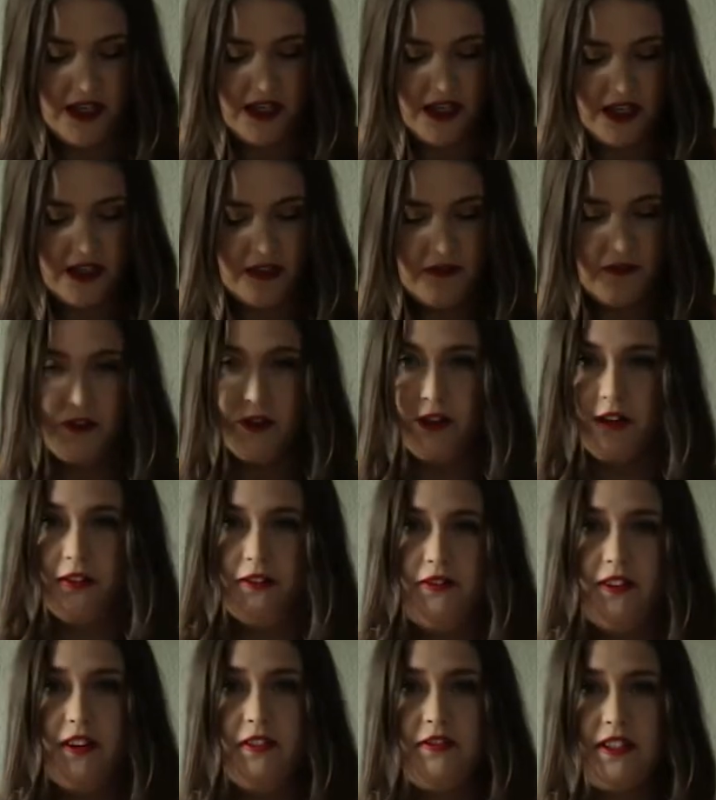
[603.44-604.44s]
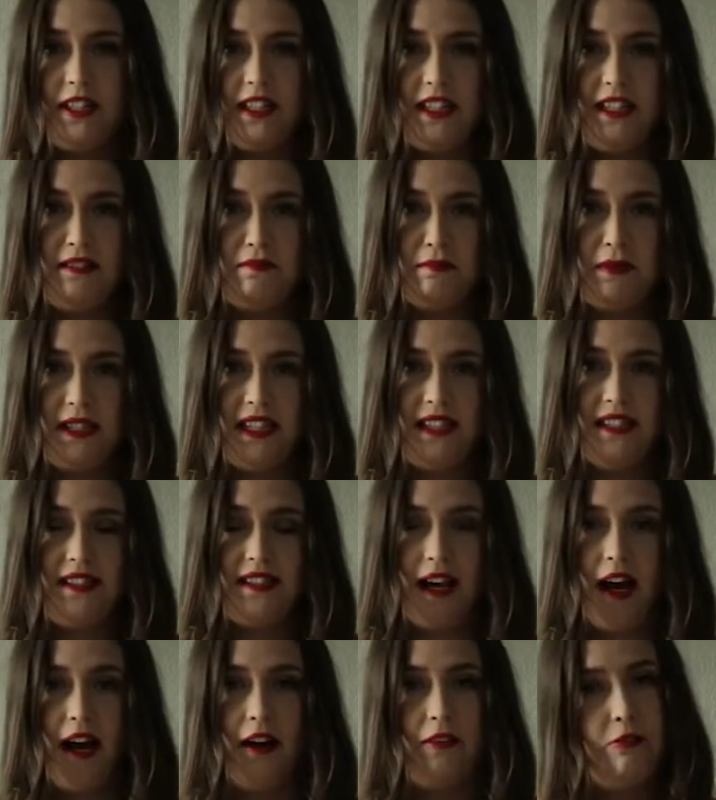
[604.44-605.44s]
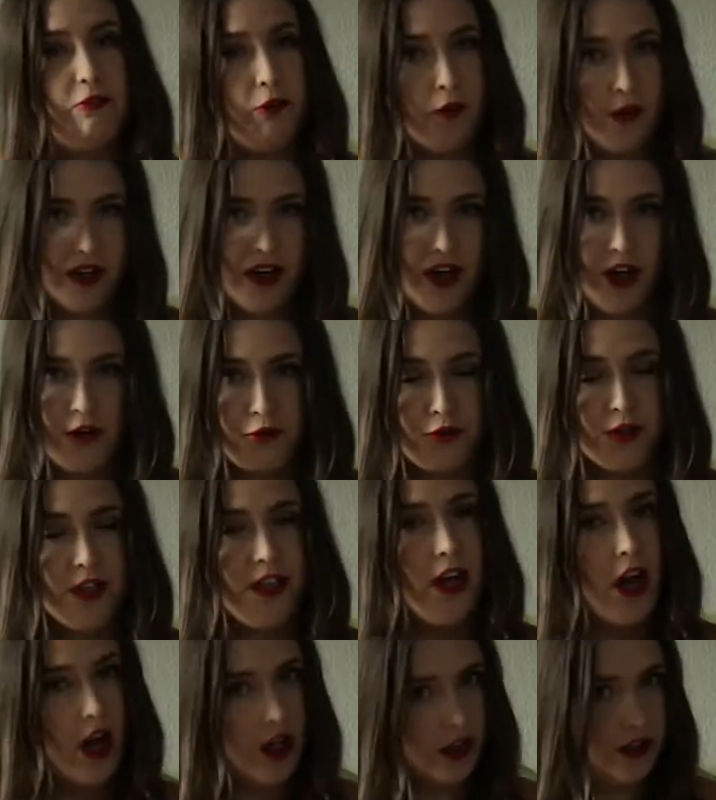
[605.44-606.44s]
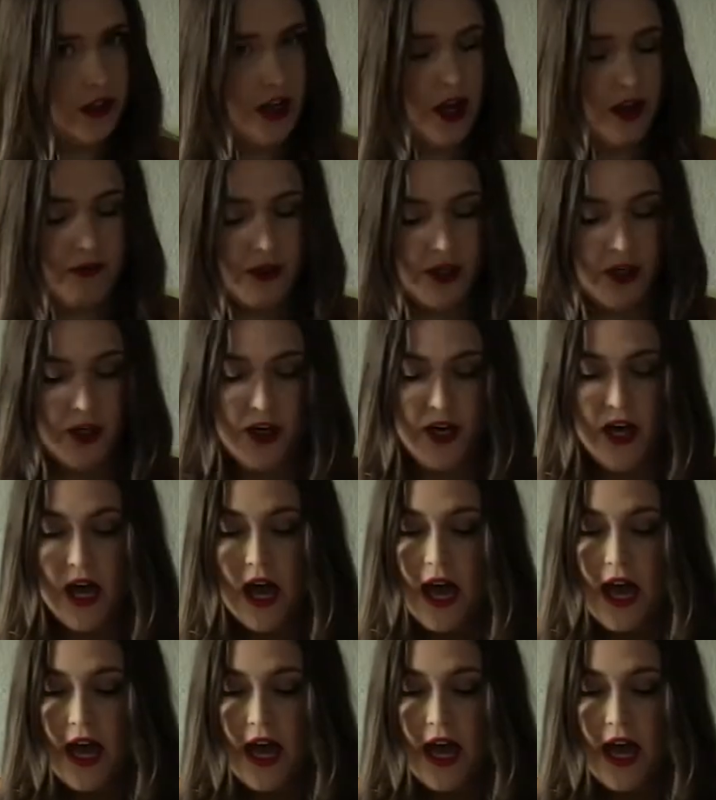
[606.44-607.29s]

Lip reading: in for 15 minutes at 400 uncovered.